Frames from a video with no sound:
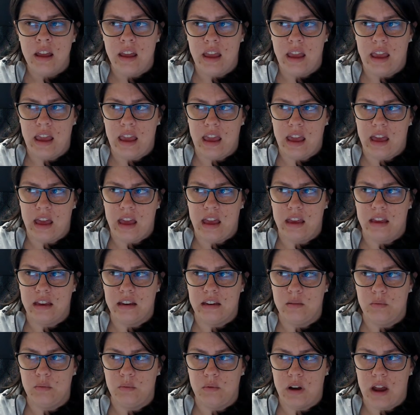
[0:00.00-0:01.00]

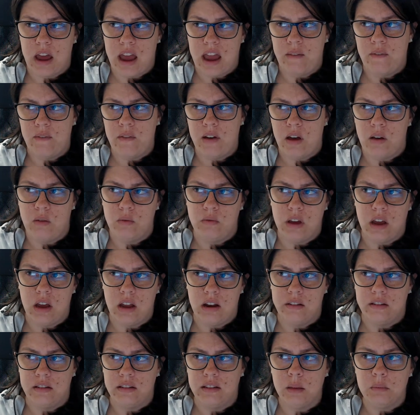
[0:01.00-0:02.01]
And what I found kind
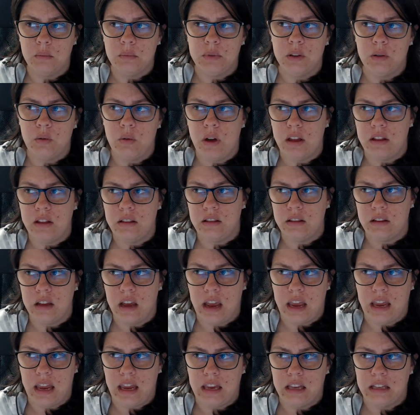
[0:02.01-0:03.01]
of subsequent
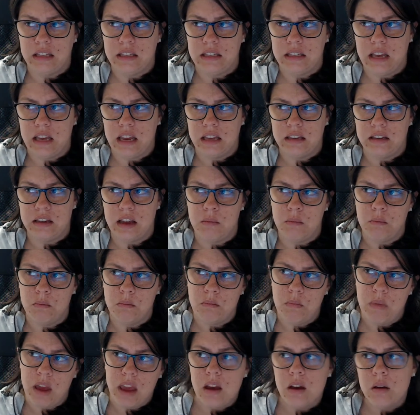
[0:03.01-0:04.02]
nights is I
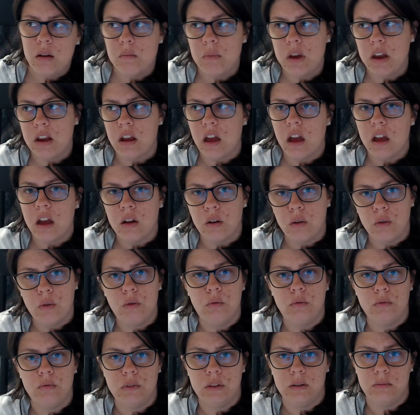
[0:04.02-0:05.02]
may or may not
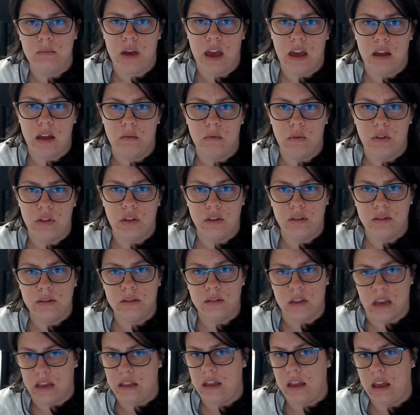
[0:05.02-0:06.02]
go to bed with a
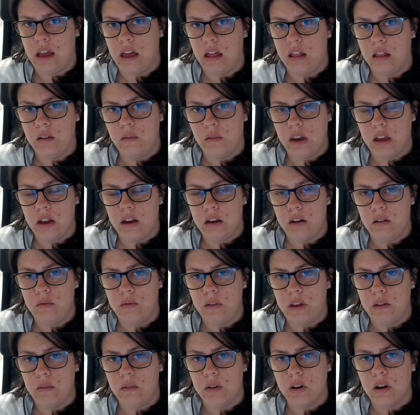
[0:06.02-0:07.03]
slightly elevated
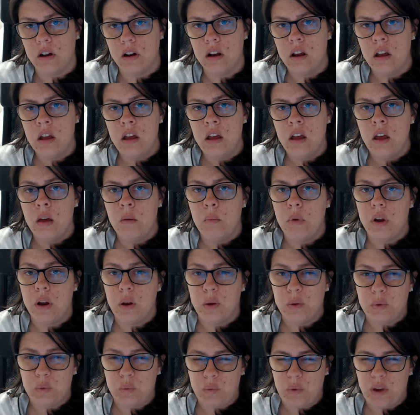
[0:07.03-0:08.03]
fever, but I
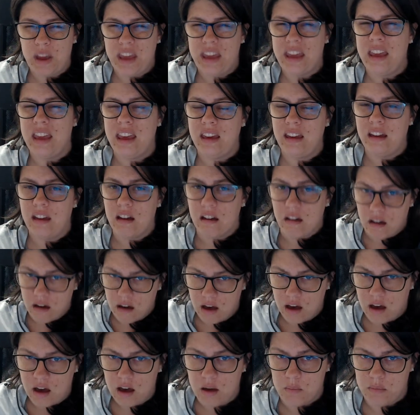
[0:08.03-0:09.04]
was waking
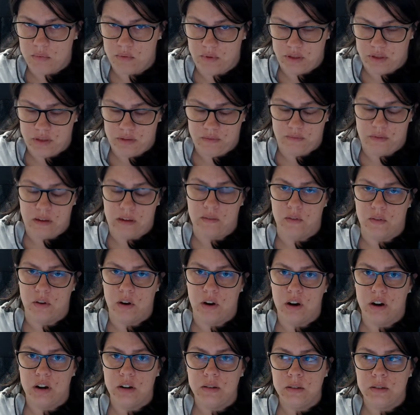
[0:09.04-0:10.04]
up with
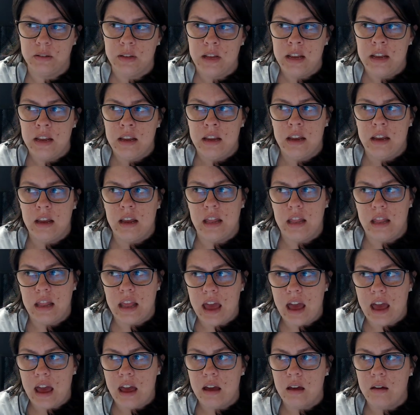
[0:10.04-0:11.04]
fevers. And
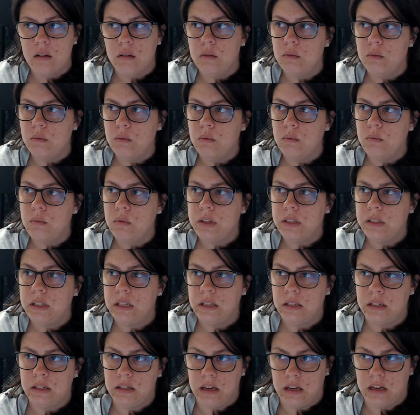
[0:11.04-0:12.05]
that was a
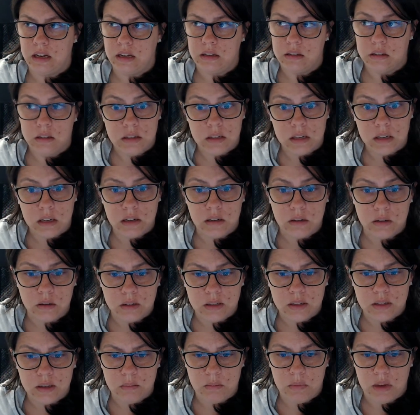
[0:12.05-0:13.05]
signal
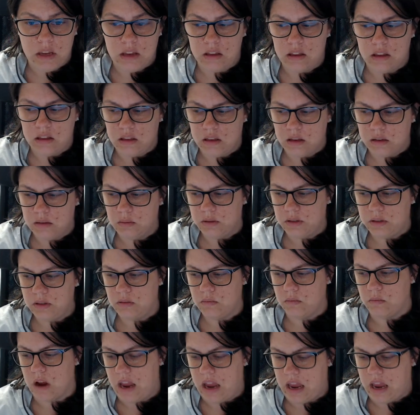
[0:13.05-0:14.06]
to me that this wasn't
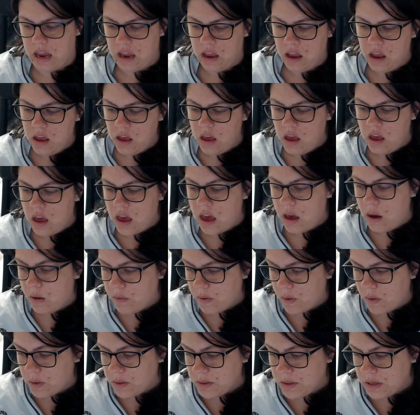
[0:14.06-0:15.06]
right.
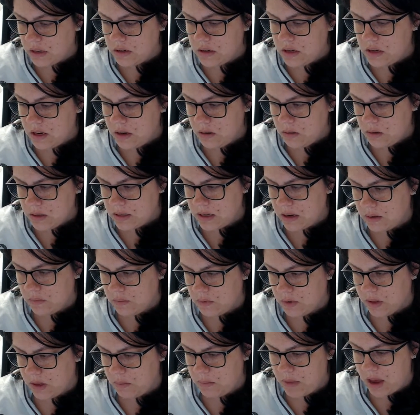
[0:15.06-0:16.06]
However, I was continuing to have
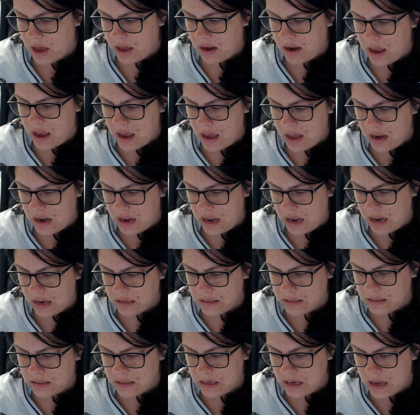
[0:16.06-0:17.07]
really bad
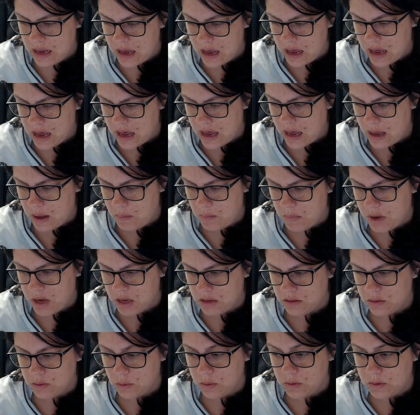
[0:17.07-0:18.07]
headaches. And
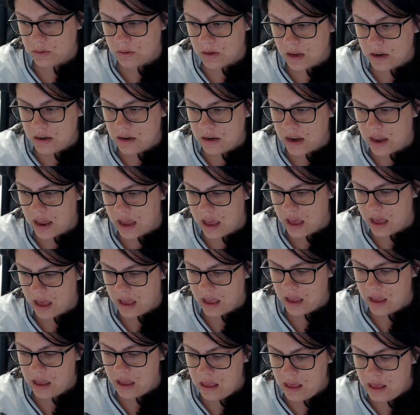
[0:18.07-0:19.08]
so
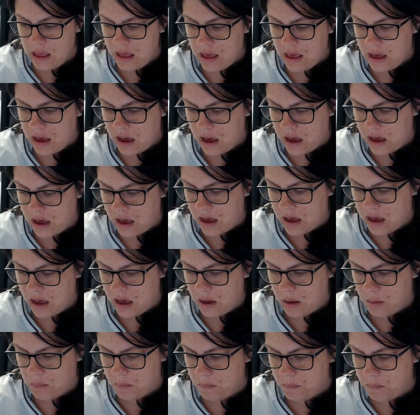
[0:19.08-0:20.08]
Sunday,
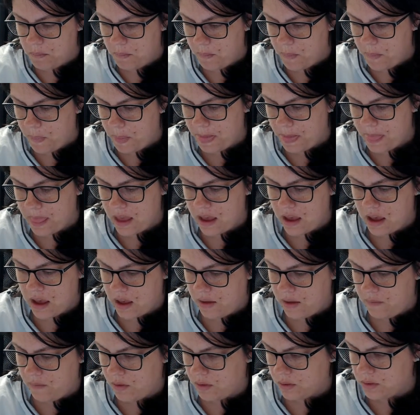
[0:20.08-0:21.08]

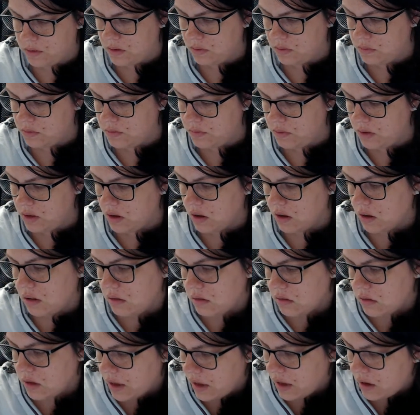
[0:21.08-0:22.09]
I was feeling a
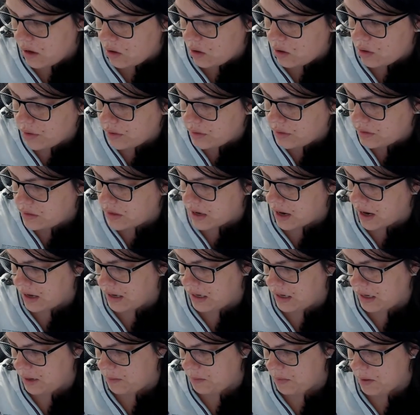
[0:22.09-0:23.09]
little
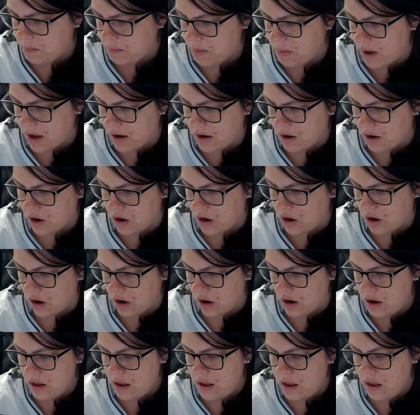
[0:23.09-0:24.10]
tiny bit
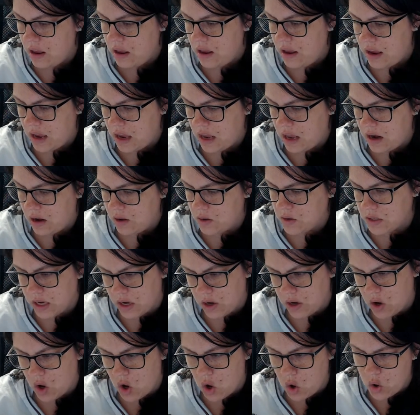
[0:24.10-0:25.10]
better, and I was
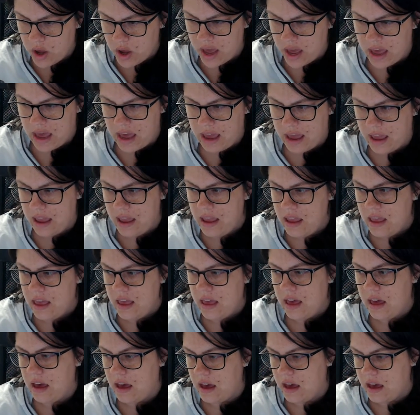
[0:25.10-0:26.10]
like, okay,
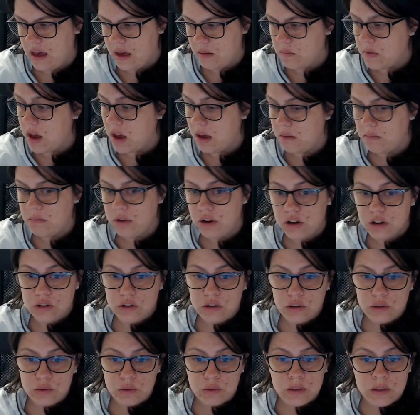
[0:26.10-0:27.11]
I'm gonna
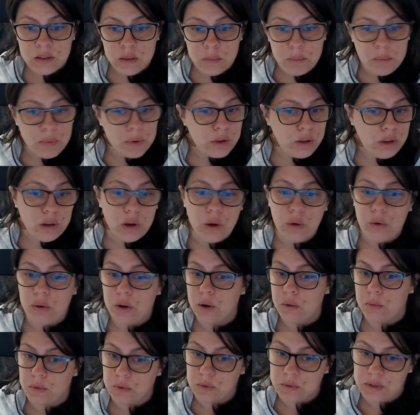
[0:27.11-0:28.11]
do a simple yoga
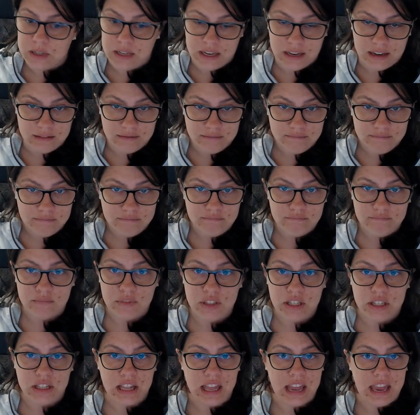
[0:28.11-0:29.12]
routine
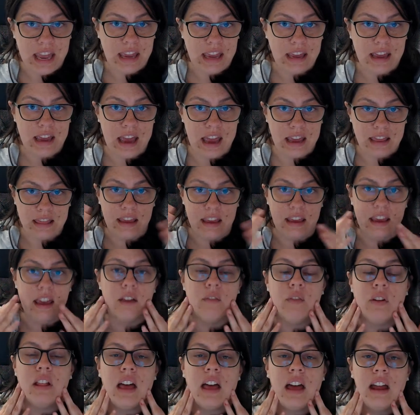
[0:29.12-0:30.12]
to, like, I think I have
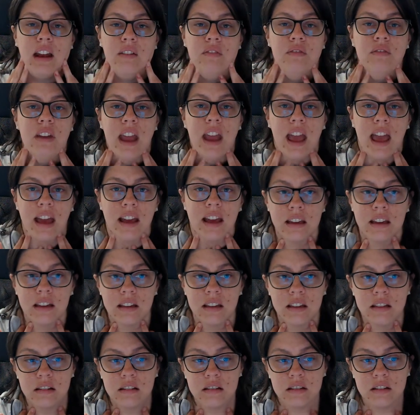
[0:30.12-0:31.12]
a lot of neck
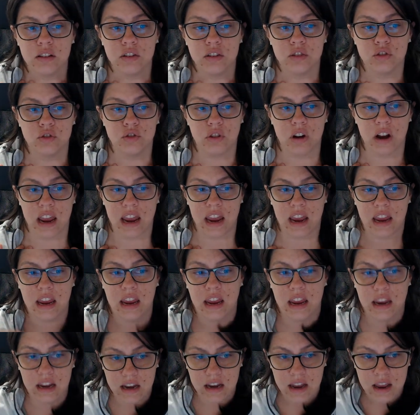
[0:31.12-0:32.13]

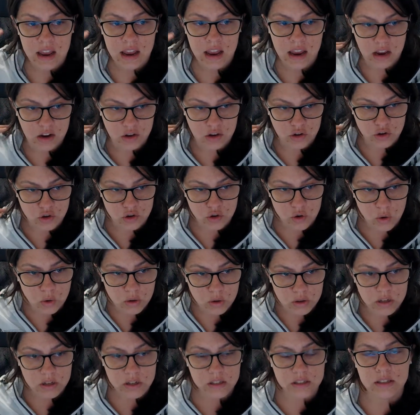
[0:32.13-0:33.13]
strain and
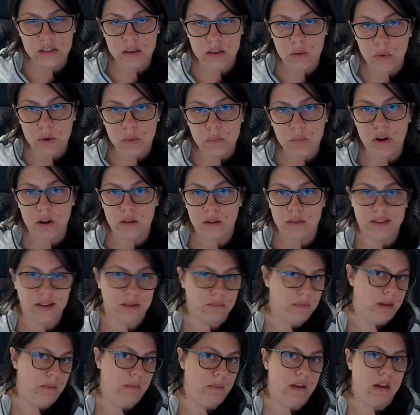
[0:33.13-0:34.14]
shoulders, because at one point I was like,
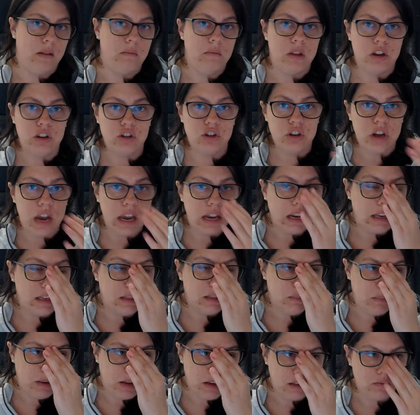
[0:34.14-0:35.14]
maybe I have meningitis
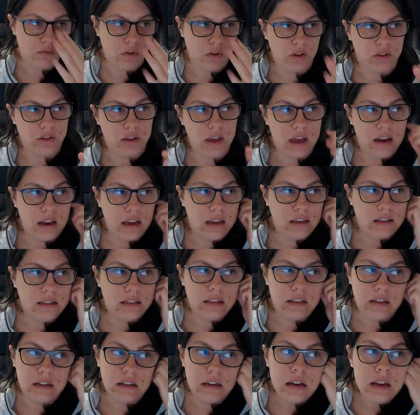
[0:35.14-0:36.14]
because of all the headaches
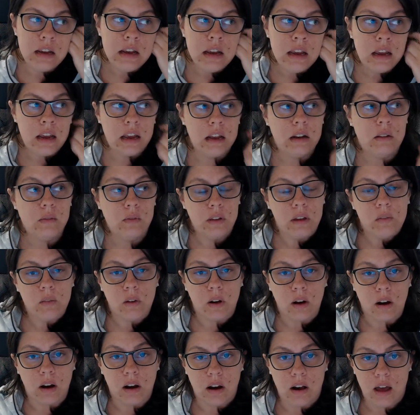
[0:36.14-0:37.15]
and
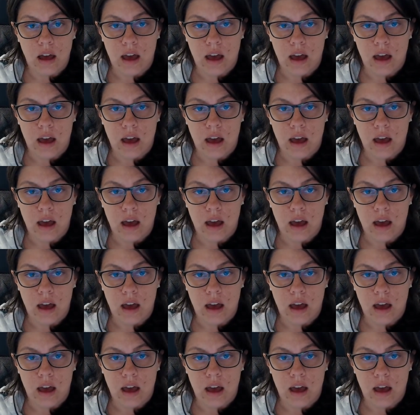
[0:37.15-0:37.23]
fever.